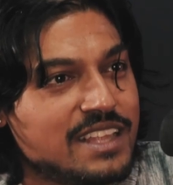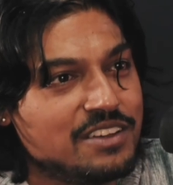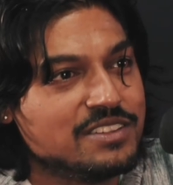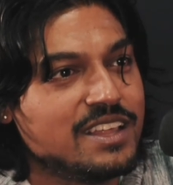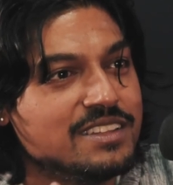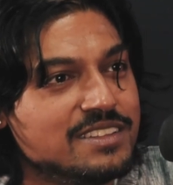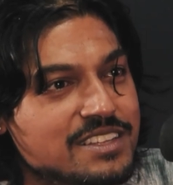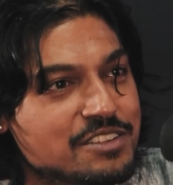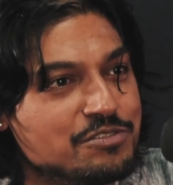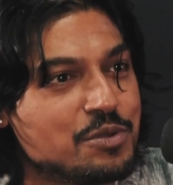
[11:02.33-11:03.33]
down that
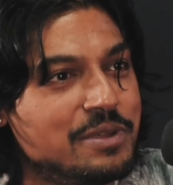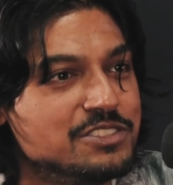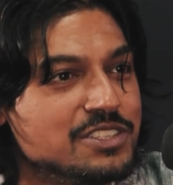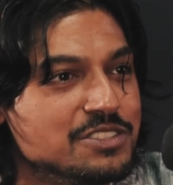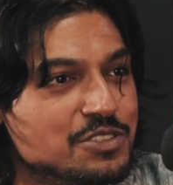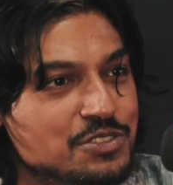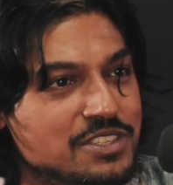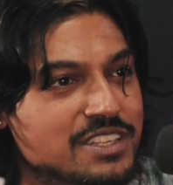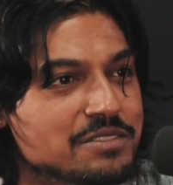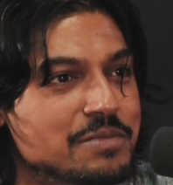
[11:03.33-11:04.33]
information so you
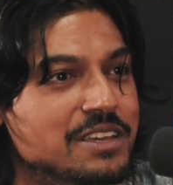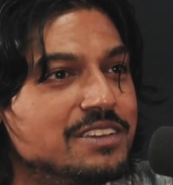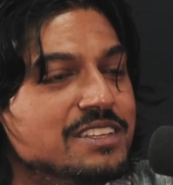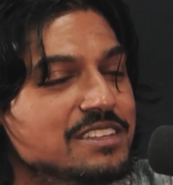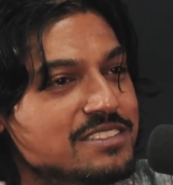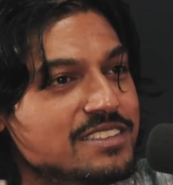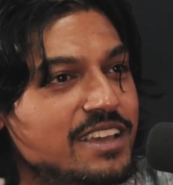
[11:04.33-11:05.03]
can make an easy